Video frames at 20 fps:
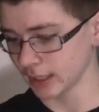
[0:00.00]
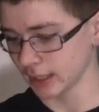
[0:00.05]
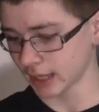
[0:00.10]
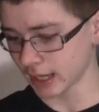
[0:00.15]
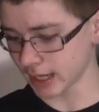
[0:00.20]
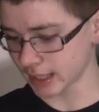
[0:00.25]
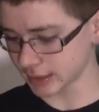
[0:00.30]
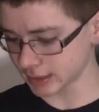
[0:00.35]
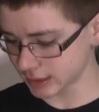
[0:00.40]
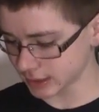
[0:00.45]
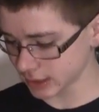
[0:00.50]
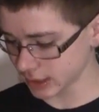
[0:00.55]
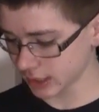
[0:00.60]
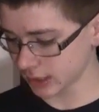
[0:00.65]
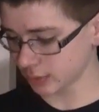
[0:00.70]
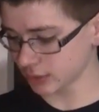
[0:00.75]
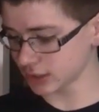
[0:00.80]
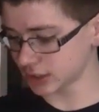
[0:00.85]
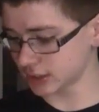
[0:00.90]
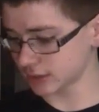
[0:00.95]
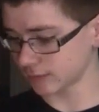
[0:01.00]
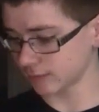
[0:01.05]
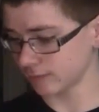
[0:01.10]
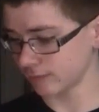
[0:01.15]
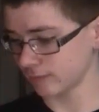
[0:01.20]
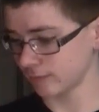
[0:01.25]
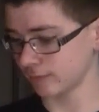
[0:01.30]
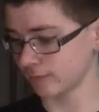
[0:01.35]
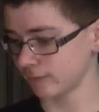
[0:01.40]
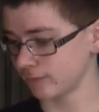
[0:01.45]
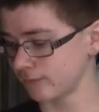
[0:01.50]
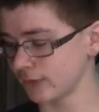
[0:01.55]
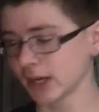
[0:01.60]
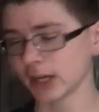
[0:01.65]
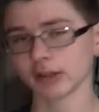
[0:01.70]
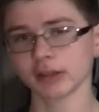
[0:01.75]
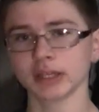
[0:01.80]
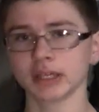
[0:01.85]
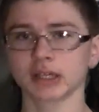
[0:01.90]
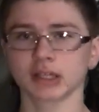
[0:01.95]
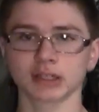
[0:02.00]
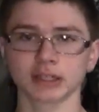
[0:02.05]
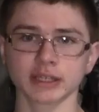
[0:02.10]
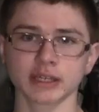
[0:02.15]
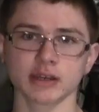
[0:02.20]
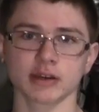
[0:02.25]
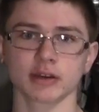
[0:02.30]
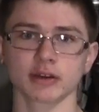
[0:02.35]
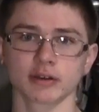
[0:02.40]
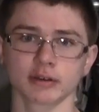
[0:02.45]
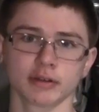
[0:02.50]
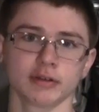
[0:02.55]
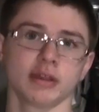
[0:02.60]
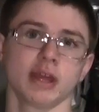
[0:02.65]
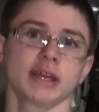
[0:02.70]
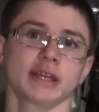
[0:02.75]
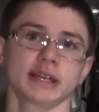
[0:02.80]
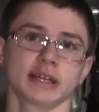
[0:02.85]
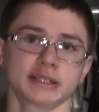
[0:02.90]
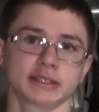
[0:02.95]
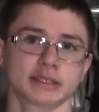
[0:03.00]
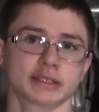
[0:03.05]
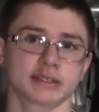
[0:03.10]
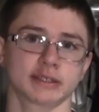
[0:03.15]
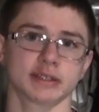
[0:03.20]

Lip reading: and it was fairly clear, I guess.